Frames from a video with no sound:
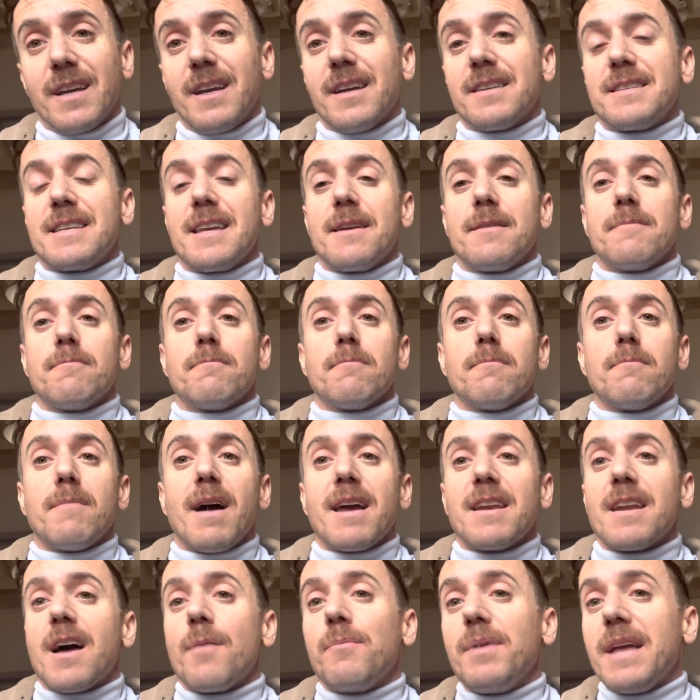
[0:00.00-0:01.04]
because it
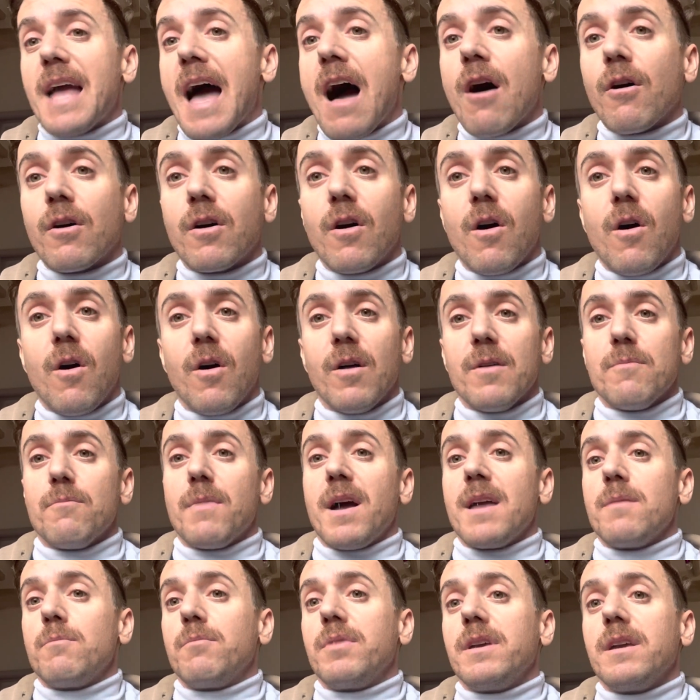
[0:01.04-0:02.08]
might not be alcohol, it
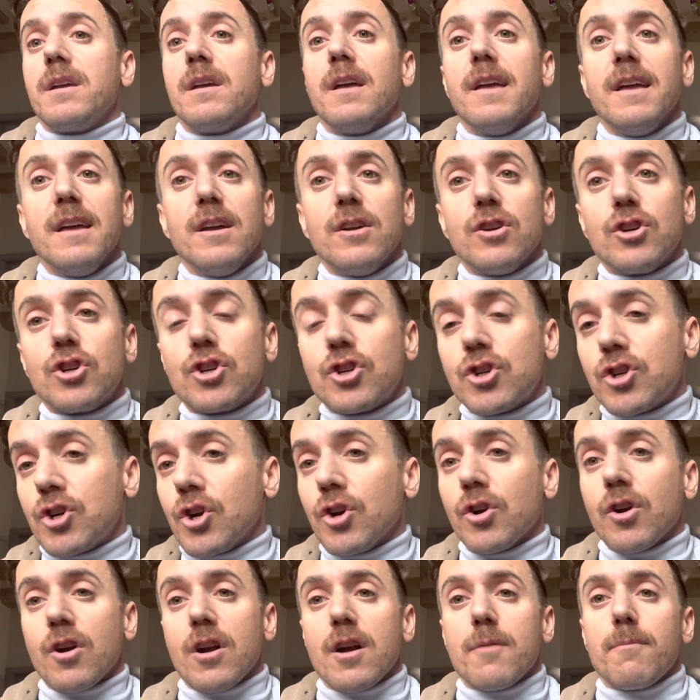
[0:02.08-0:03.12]
might be
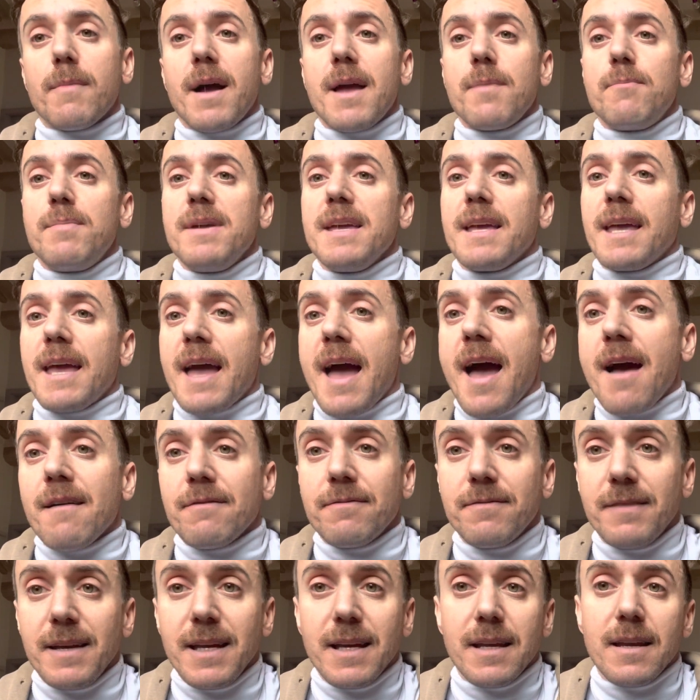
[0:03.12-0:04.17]
sugar, it might be
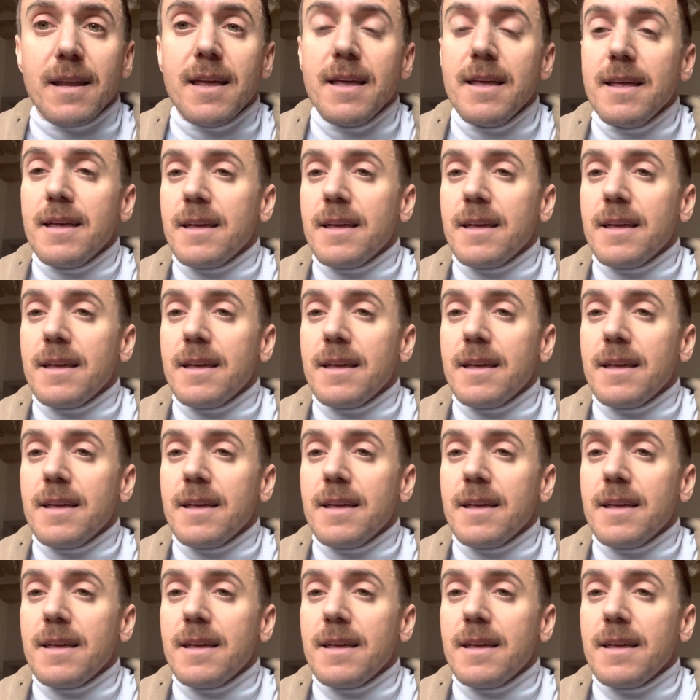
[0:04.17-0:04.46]
caffeine,